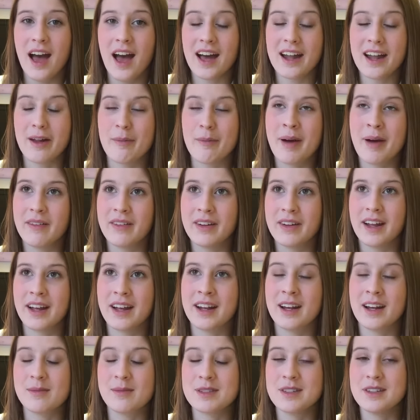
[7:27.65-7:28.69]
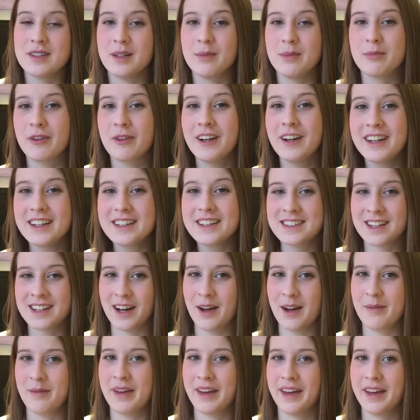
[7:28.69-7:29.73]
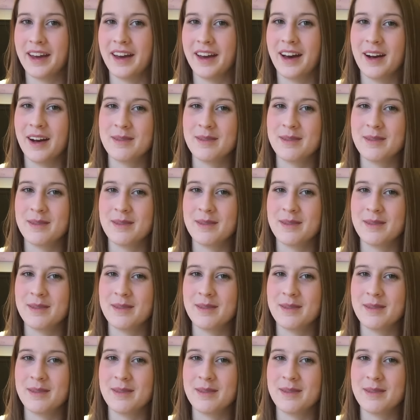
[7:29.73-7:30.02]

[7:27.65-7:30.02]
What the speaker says: and I'm having an absolutely brilliant time here.